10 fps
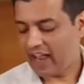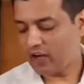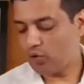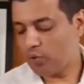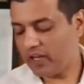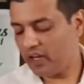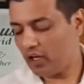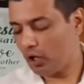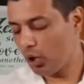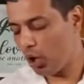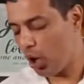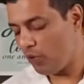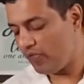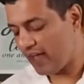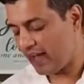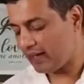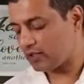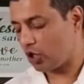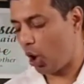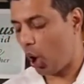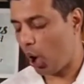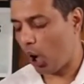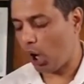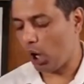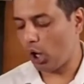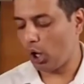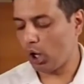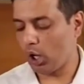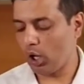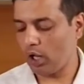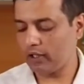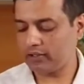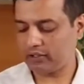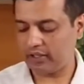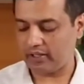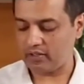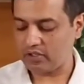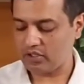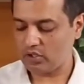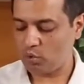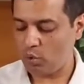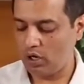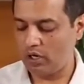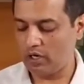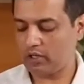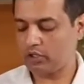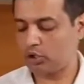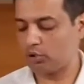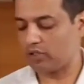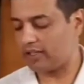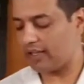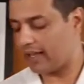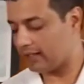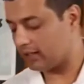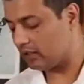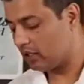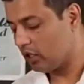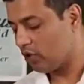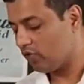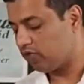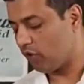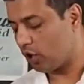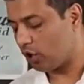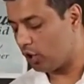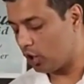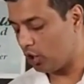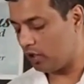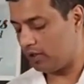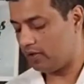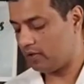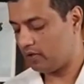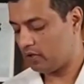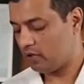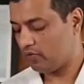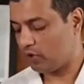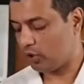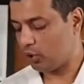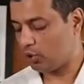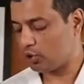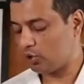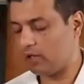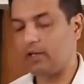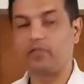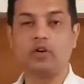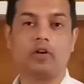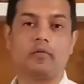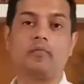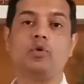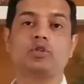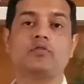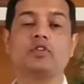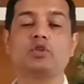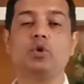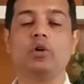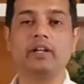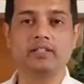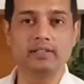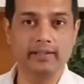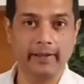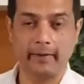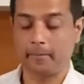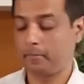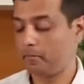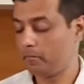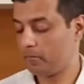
And we know that all things work together for good for those who love God. Most of us know only till there.